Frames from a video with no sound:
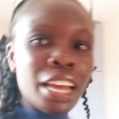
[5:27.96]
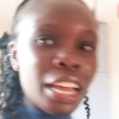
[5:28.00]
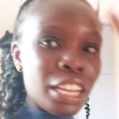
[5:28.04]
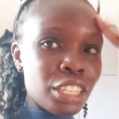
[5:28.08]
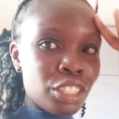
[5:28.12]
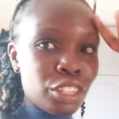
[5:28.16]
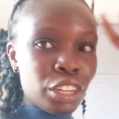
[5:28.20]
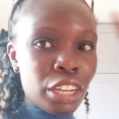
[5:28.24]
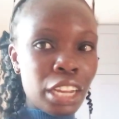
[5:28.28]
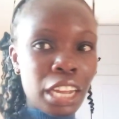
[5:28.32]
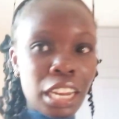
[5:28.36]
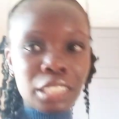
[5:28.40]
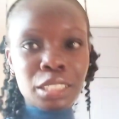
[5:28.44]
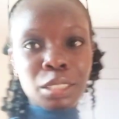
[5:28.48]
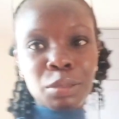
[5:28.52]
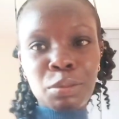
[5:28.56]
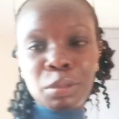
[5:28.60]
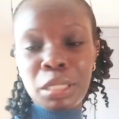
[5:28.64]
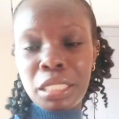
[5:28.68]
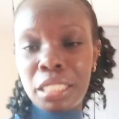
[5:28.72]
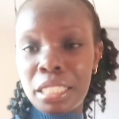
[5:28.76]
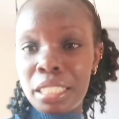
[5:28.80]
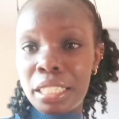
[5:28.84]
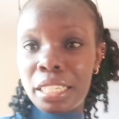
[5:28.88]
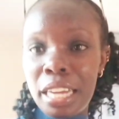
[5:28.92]
It's looking a little
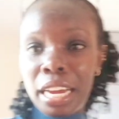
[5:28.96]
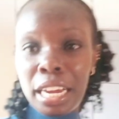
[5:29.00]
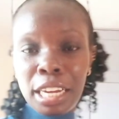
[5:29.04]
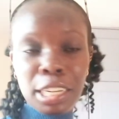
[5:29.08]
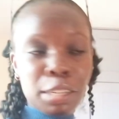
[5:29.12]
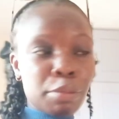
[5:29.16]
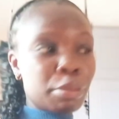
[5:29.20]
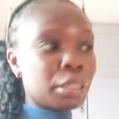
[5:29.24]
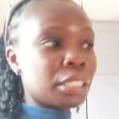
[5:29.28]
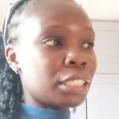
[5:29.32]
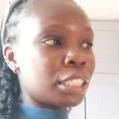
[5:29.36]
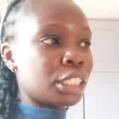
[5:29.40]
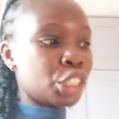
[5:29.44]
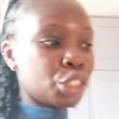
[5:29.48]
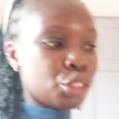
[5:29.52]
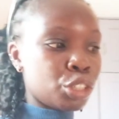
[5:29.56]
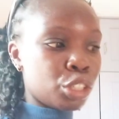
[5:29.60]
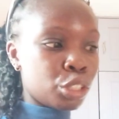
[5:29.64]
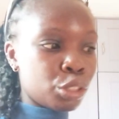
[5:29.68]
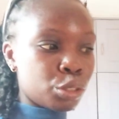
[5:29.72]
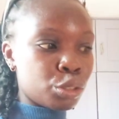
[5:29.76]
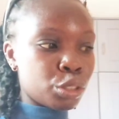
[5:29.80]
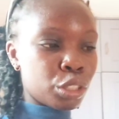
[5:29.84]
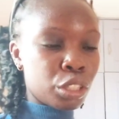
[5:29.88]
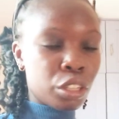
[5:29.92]
bit dark, but I just
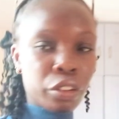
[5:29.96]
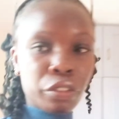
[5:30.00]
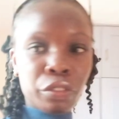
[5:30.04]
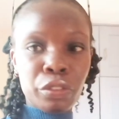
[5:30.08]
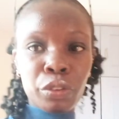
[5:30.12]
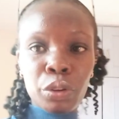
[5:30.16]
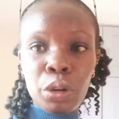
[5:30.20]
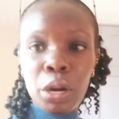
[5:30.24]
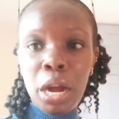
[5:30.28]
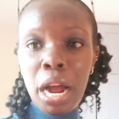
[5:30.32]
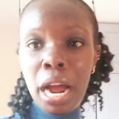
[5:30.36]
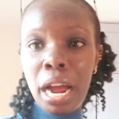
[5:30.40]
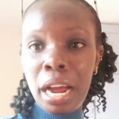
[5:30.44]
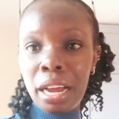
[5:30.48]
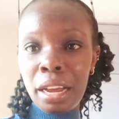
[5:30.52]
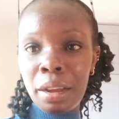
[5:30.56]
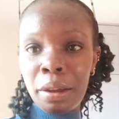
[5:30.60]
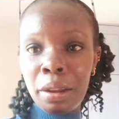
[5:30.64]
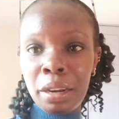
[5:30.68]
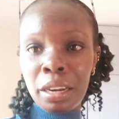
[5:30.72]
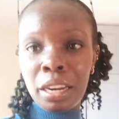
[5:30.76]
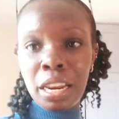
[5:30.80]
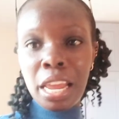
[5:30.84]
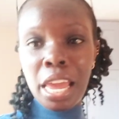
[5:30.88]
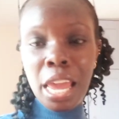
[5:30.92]
want to give you
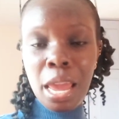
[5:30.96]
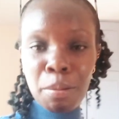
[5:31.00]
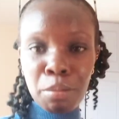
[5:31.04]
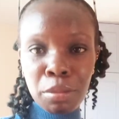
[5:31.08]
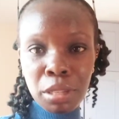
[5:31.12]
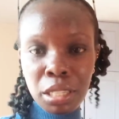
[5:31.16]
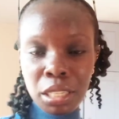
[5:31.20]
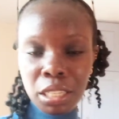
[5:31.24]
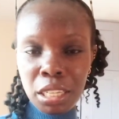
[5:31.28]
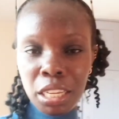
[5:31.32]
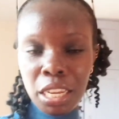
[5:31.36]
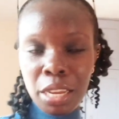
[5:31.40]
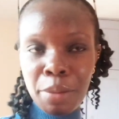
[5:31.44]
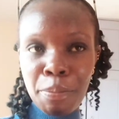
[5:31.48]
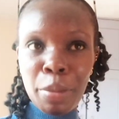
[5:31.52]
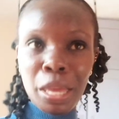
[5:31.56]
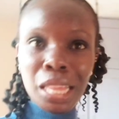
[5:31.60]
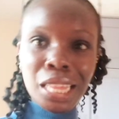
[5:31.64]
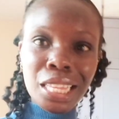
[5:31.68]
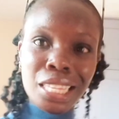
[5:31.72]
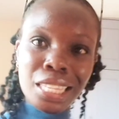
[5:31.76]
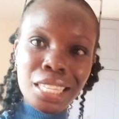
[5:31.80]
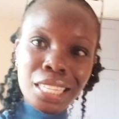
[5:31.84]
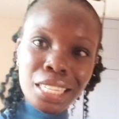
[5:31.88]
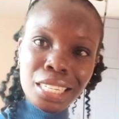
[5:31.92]
an empty
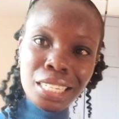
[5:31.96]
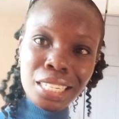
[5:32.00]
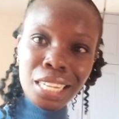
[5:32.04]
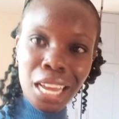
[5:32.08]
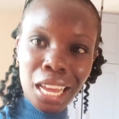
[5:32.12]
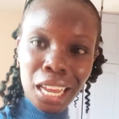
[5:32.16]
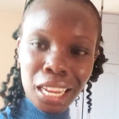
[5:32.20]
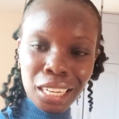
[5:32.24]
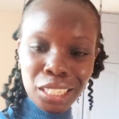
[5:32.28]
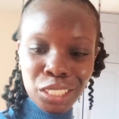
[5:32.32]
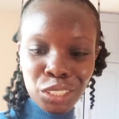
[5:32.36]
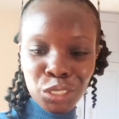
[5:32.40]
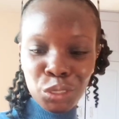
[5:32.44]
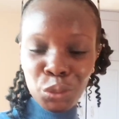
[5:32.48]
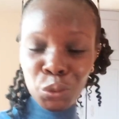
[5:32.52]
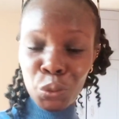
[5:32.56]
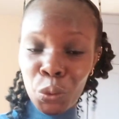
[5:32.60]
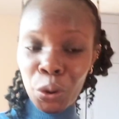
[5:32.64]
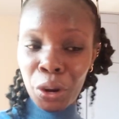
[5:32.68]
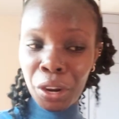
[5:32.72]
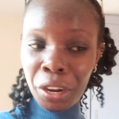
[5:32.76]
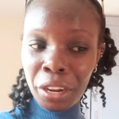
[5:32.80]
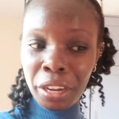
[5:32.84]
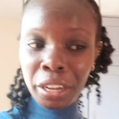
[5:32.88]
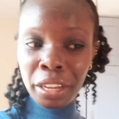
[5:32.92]
bedsitter
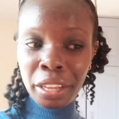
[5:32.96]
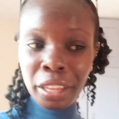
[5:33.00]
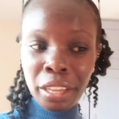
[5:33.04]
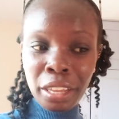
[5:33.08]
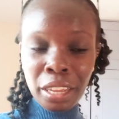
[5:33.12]
tour,